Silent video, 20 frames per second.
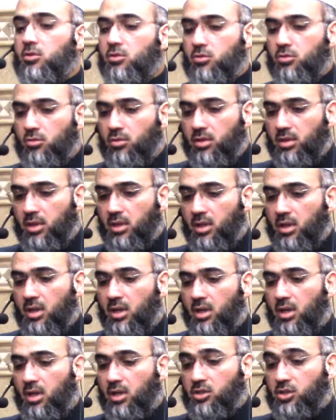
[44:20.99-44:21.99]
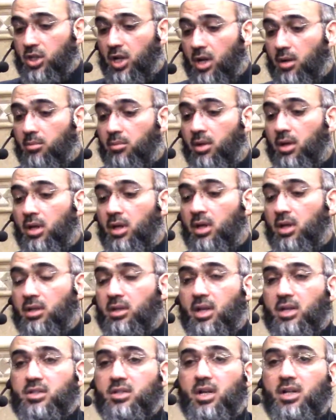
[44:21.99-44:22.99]
to do the job,
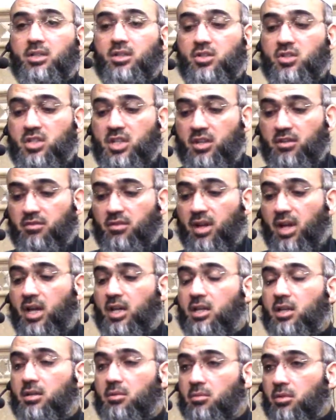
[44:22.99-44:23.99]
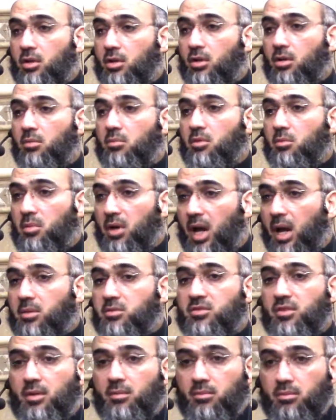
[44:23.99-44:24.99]
does not receive bribes
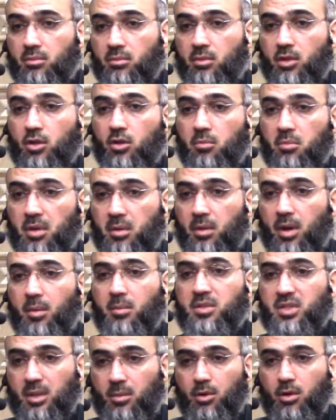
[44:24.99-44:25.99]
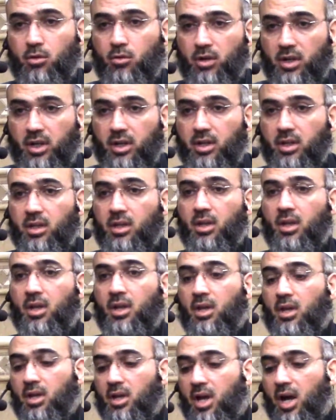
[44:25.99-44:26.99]
from people. Someone who really
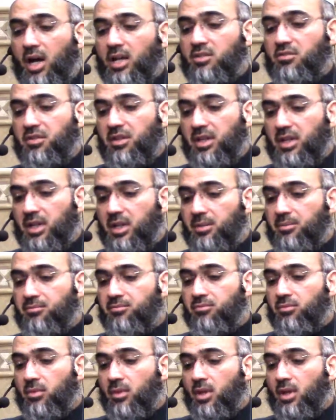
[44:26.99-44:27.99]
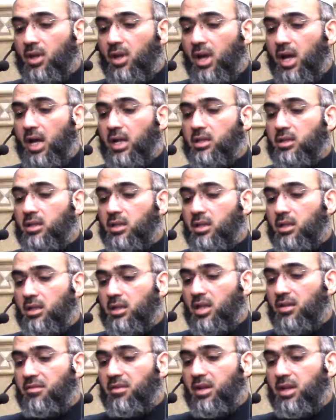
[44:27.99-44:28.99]
God-fearing, and
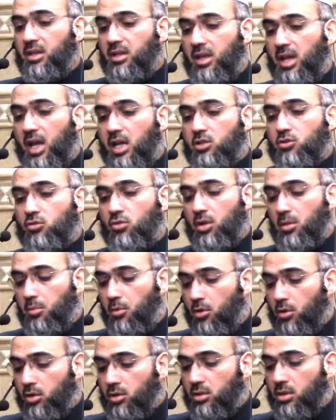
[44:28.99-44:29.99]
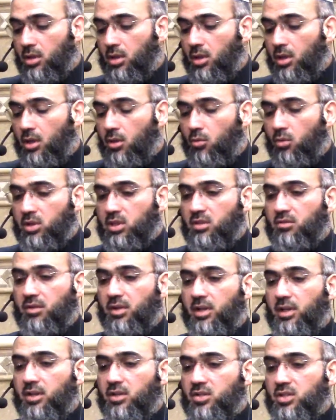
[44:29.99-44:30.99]
definitely has to report whatever
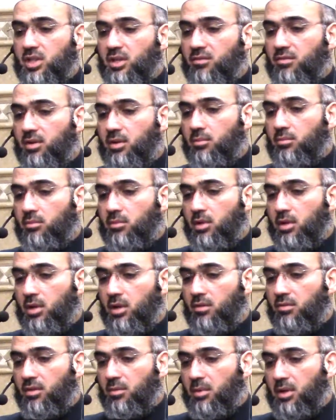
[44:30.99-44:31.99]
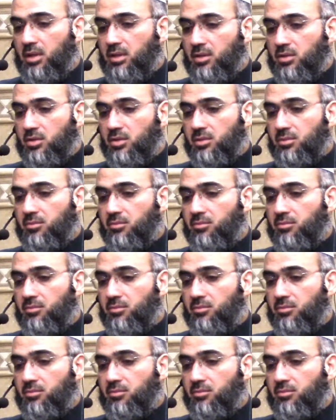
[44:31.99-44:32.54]
he received from others.